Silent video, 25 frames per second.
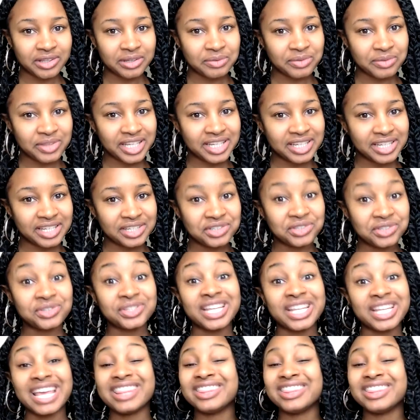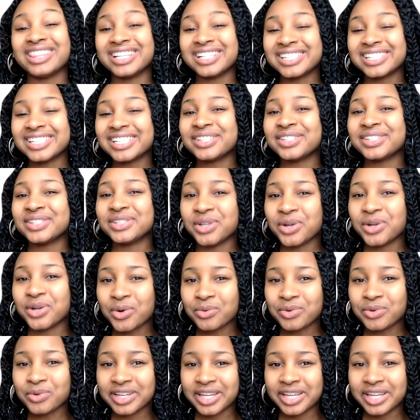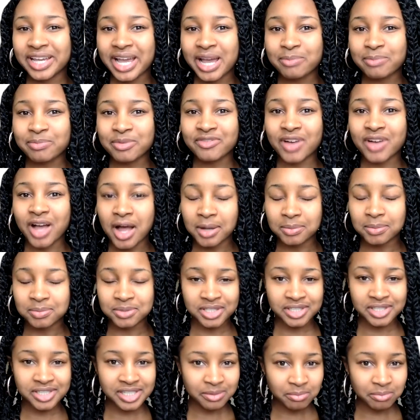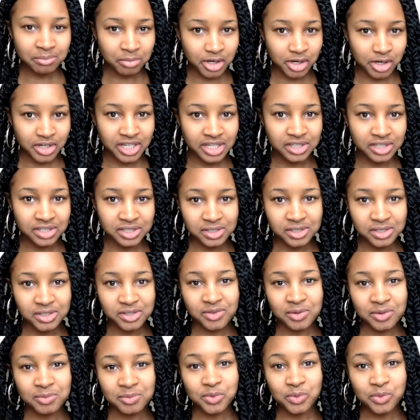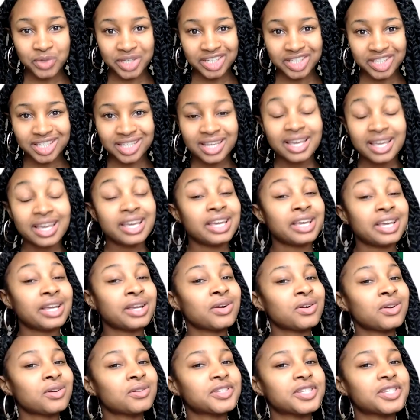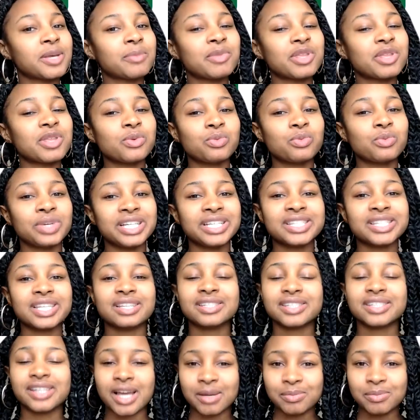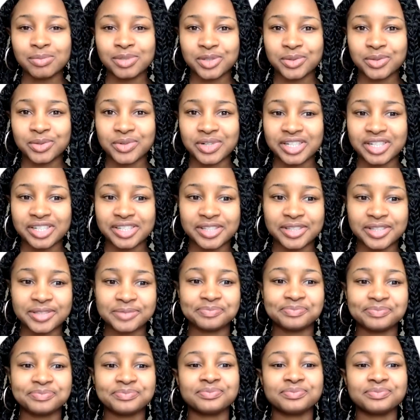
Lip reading: Lovian News, and this is your recap of options and market news from the week. Here are some of the week's top stories.